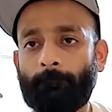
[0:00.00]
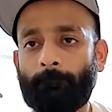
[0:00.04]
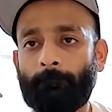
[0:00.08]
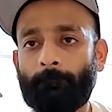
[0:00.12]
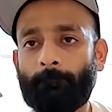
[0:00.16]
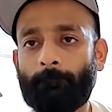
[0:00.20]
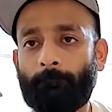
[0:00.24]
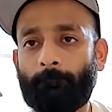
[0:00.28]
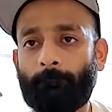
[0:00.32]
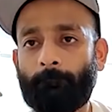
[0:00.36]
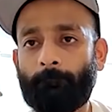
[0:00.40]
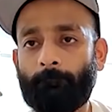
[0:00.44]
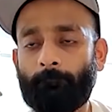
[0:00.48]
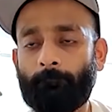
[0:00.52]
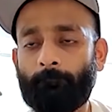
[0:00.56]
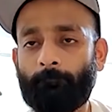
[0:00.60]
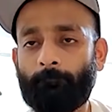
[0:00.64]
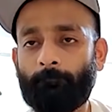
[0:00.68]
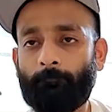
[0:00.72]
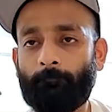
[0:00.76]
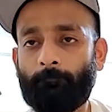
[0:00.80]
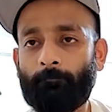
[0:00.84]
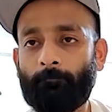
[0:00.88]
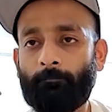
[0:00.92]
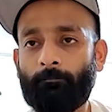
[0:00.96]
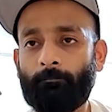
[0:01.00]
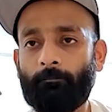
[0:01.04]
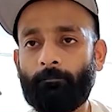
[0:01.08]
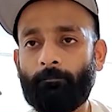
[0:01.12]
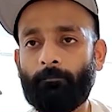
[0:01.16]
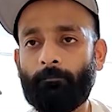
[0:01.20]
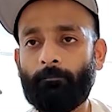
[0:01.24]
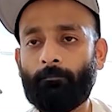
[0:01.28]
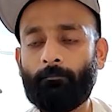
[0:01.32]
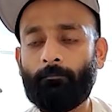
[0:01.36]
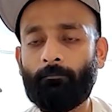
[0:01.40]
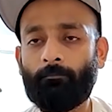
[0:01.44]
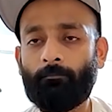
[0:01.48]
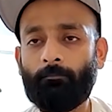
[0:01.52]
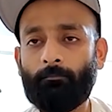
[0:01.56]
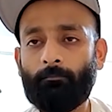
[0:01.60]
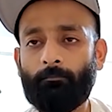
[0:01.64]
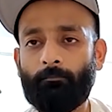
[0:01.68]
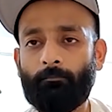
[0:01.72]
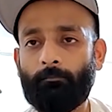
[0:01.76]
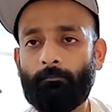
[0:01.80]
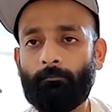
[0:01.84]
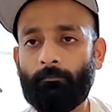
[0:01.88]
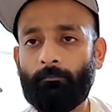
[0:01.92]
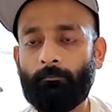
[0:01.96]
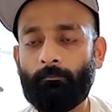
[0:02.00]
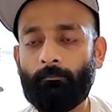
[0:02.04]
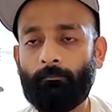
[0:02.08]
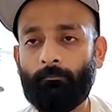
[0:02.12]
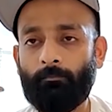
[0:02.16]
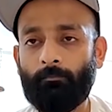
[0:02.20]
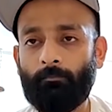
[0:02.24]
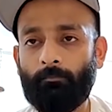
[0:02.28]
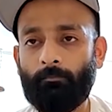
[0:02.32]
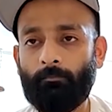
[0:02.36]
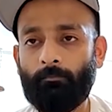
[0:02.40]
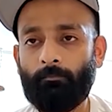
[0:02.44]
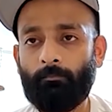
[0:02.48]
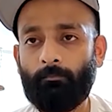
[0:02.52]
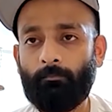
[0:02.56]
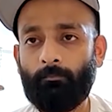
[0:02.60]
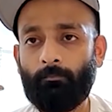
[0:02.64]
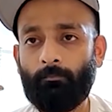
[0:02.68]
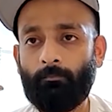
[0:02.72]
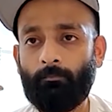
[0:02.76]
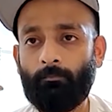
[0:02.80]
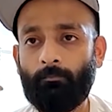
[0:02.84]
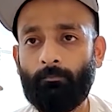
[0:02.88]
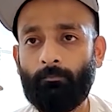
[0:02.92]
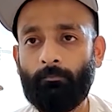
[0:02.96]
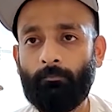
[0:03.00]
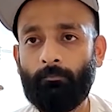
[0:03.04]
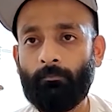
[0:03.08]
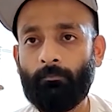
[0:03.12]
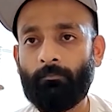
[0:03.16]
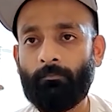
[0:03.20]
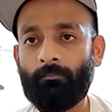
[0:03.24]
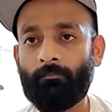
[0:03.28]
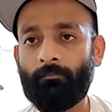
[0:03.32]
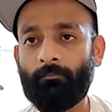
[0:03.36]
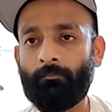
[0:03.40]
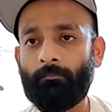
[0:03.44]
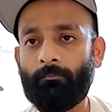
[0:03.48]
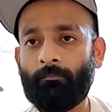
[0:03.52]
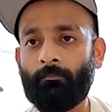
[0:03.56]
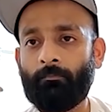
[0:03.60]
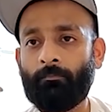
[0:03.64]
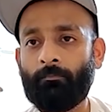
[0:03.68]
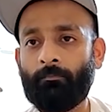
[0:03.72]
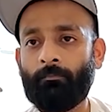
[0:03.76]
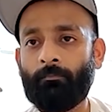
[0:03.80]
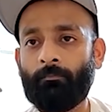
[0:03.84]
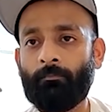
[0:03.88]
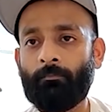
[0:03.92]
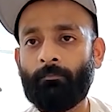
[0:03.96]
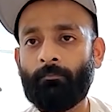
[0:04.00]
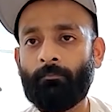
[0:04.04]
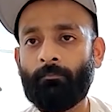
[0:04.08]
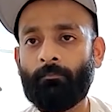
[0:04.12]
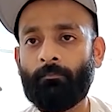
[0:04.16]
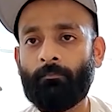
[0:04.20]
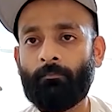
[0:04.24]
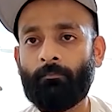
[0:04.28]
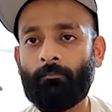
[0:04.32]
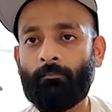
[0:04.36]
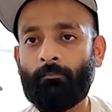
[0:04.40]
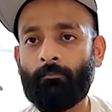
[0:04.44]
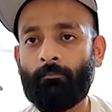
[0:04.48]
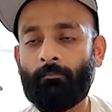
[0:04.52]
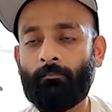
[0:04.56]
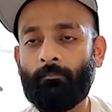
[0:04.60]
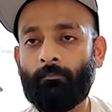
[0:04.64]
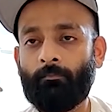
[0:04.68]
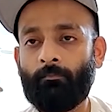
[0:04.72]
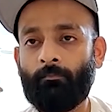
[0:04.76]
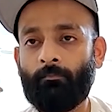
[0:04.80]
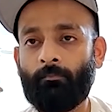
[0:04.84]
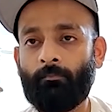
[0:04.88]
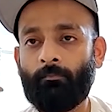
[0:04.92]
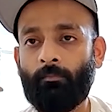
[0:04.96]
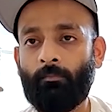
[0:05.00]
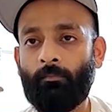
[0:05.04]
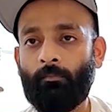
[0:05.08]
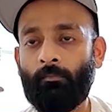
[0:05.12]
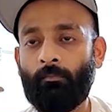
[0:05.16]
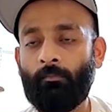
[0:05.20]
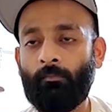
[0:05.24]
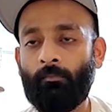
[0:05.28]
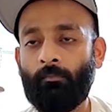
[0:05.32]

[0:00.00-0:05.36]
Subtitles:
The person shown says nothing.